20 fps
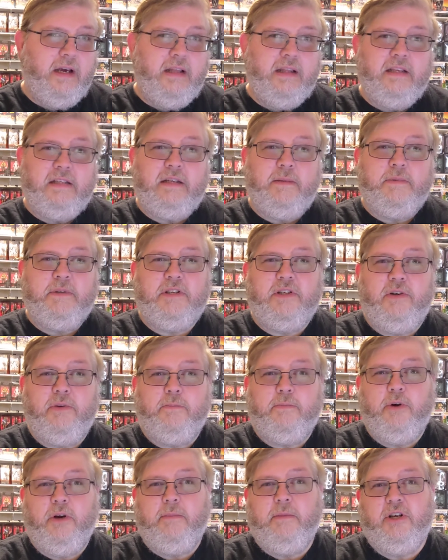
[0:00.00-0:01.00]
This
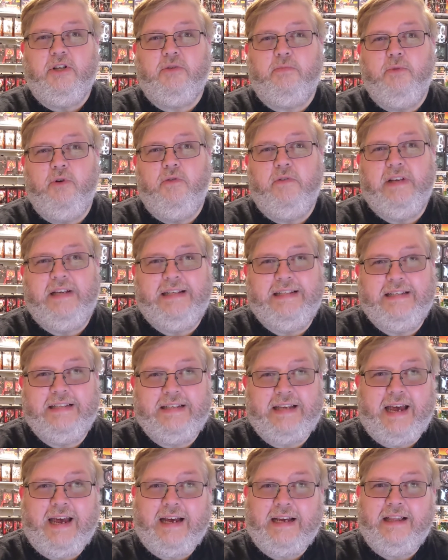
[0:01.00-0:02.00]
episode pretty much moved
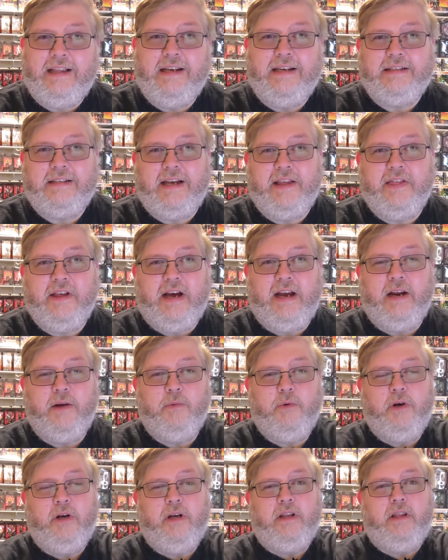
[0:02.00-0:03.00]
exactly as I thought it
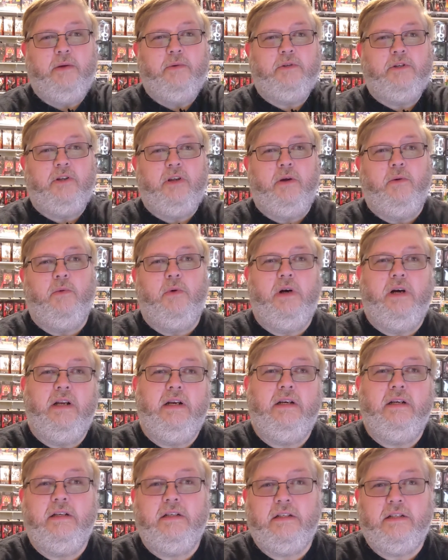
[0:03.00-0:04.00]
would. There was only
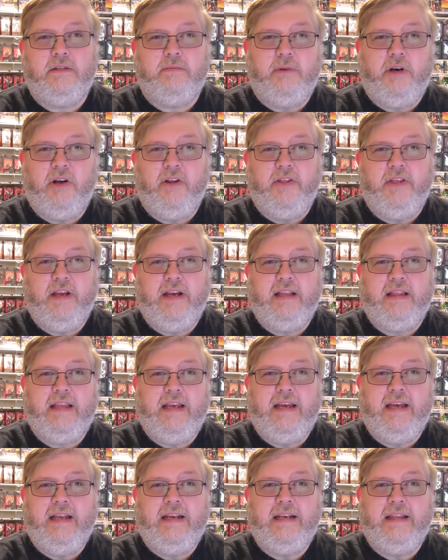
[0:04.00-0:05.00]
one small thing at
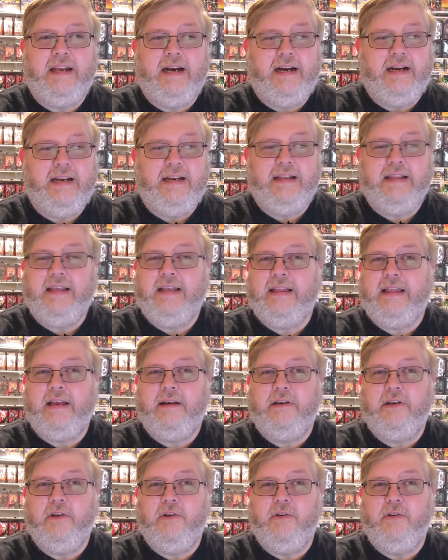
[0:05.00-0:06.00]
the end that I didn't think
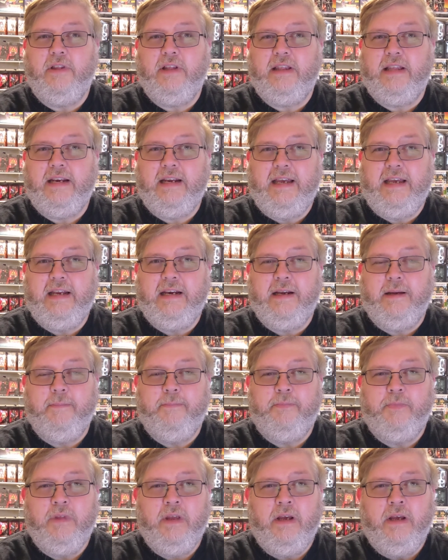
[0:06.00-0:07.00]
they'd do that they did.
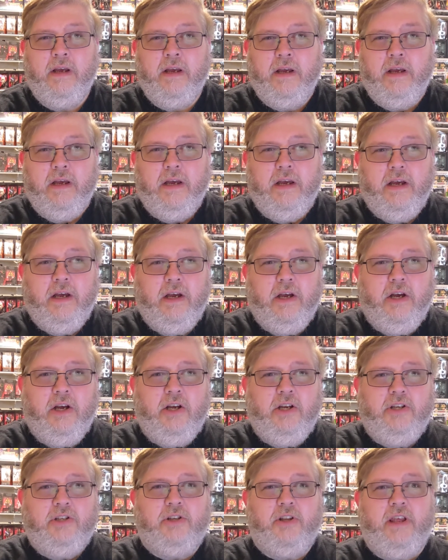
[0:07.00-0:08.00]

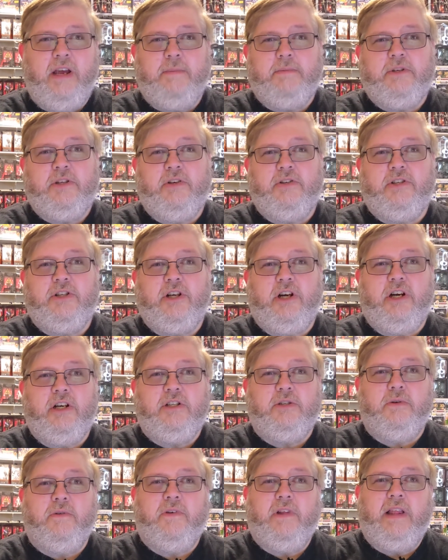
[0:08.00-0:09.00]
So the episode
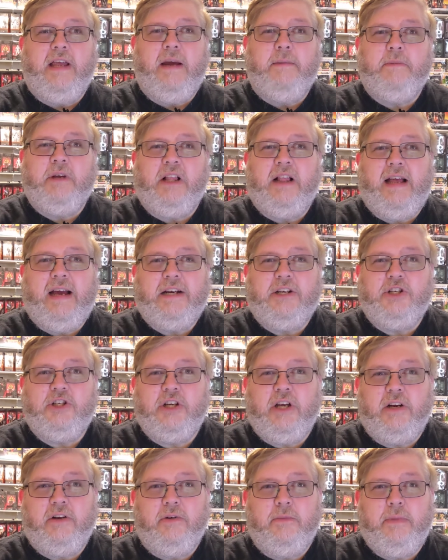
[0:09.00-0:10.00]
starts with a Lambda-class
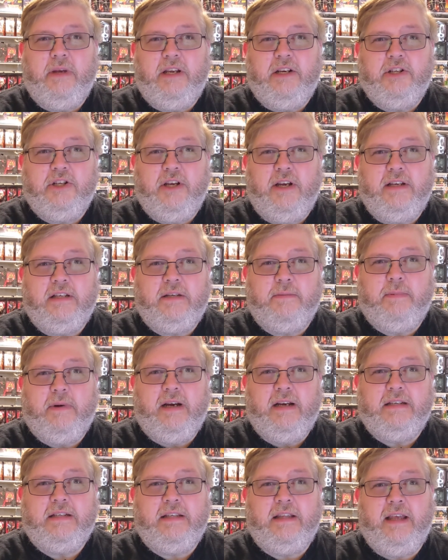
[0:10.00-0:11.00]
shuttle being chased
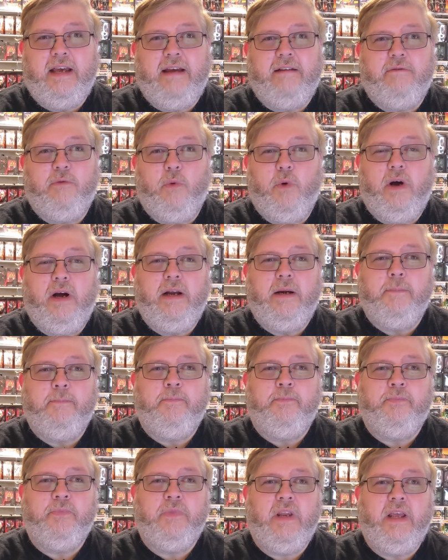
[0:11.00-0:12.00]
by Slave 1.
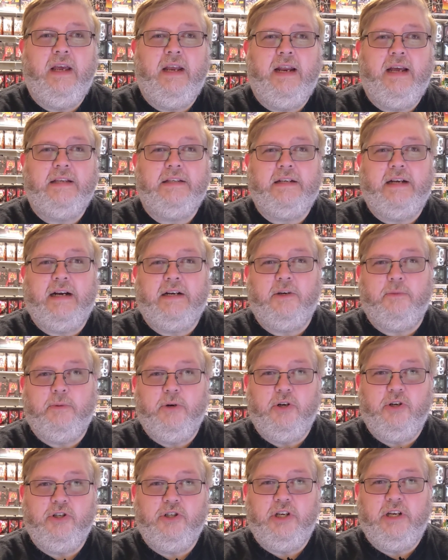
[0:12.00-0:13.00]
It has Dr.
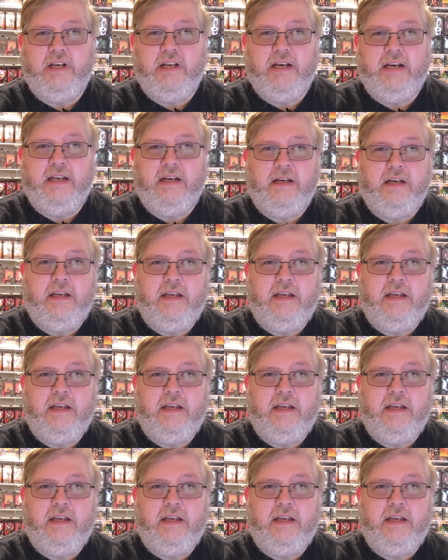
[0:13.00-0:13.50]
Pershing in it.